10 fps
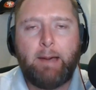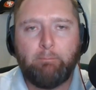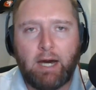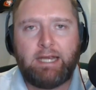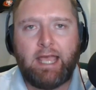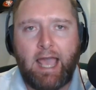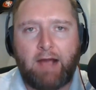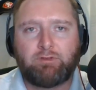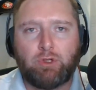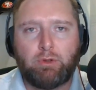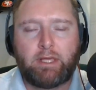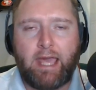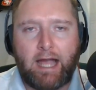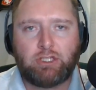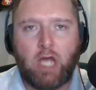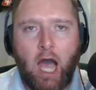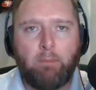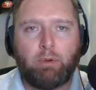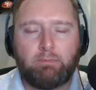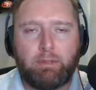Monday afternoon to catch
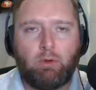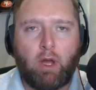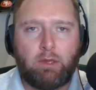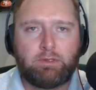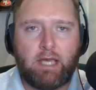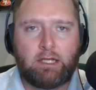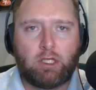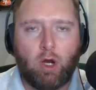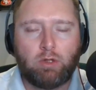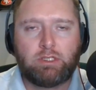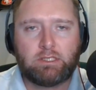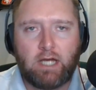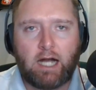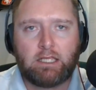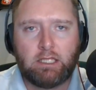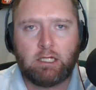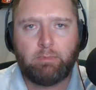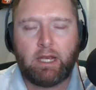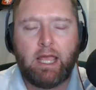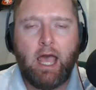up with BYU's head coach and talk a little
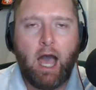bit